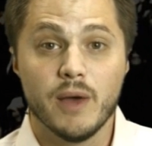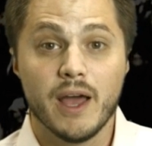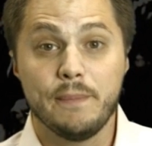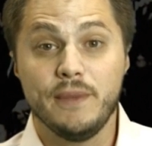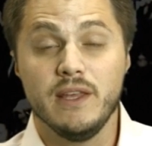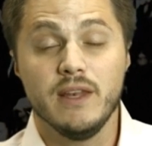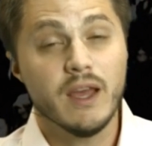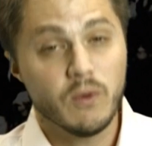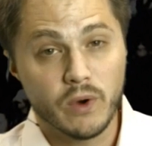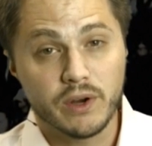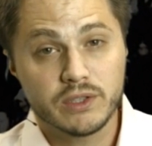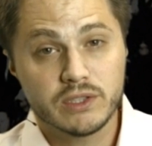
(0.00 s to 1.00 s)
IP
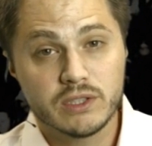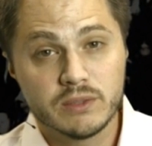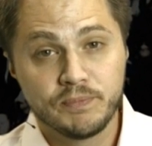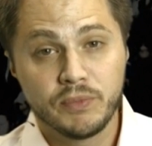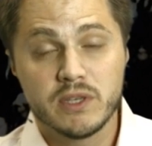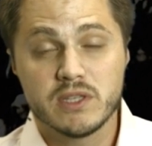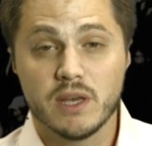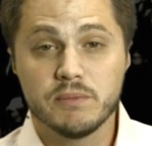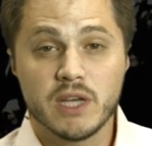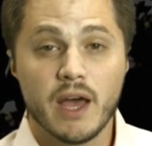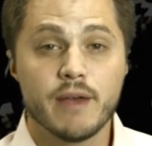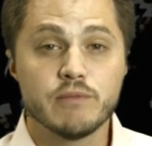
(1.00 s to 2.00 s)
networks.
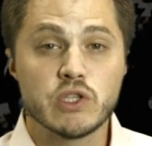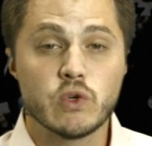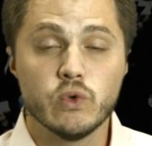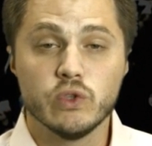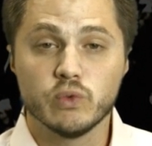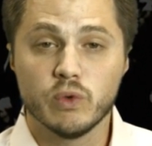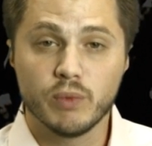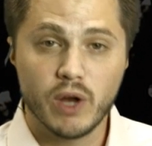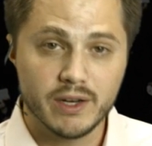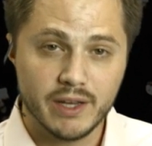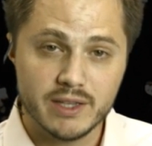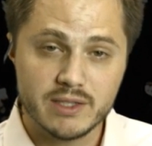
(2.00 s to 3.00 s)
Sometimes schools will
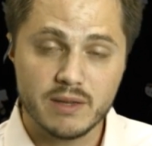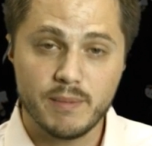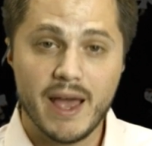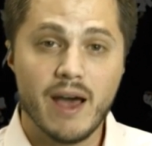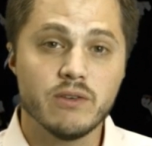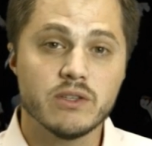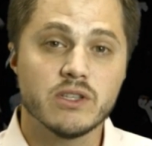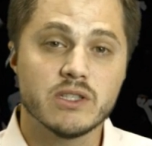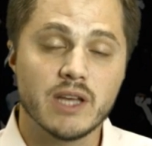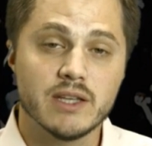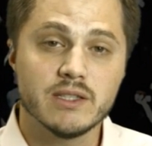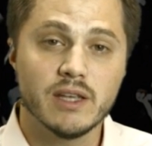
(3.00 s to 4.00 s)
broadcast them out to
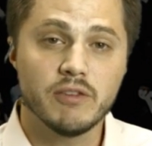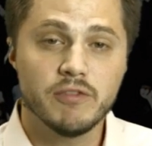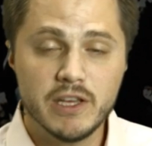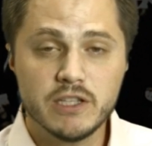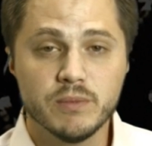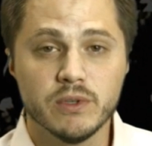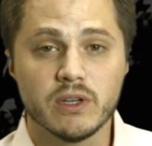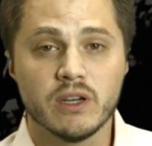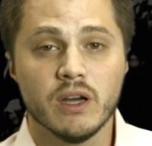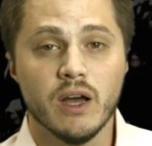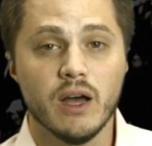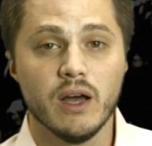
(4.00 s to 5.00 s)
sites like Facebook
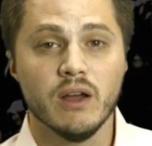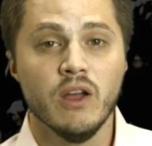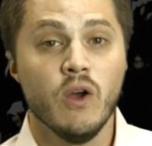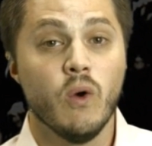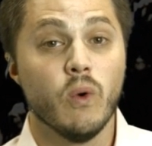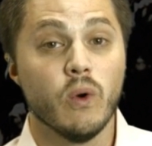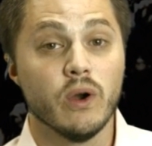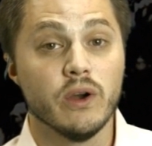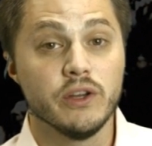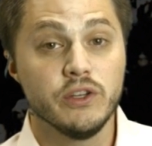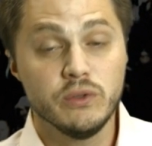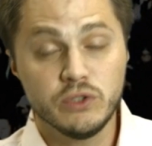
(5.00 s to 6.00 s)
or
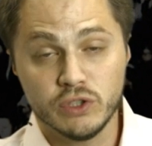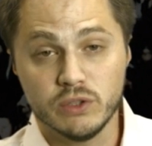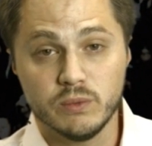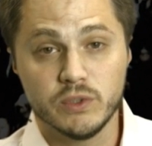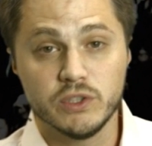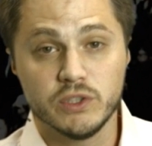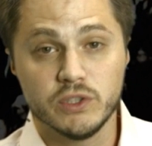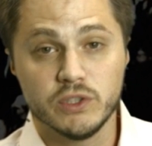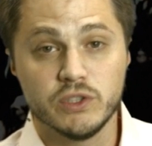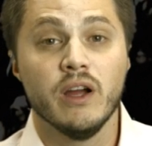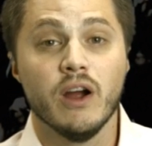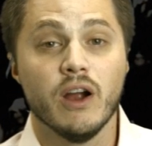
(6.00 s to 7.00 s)
YouTube, which
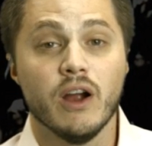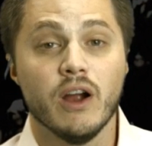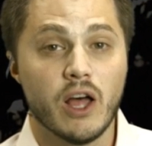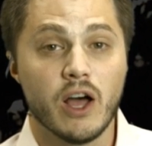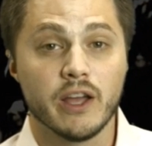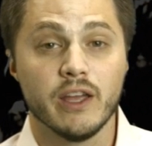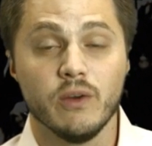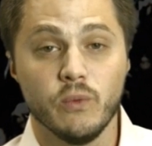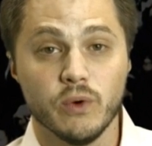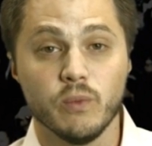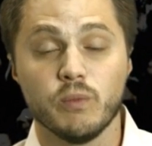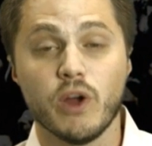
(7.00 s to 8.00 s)

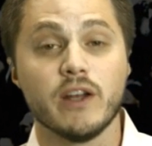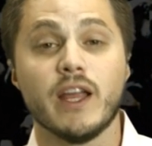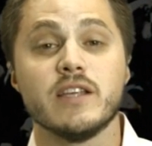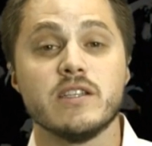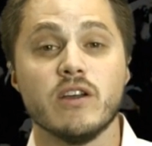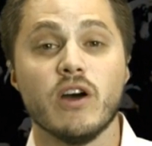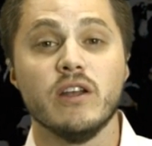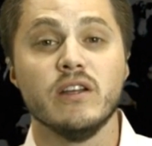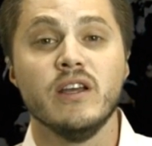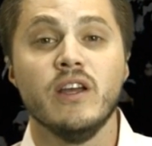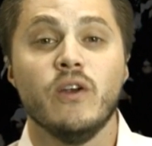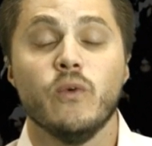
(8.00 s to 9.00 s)
we're broadcasting on
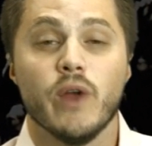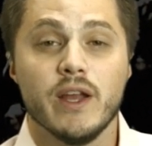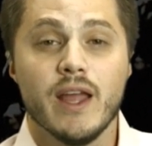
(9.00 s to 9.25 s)
right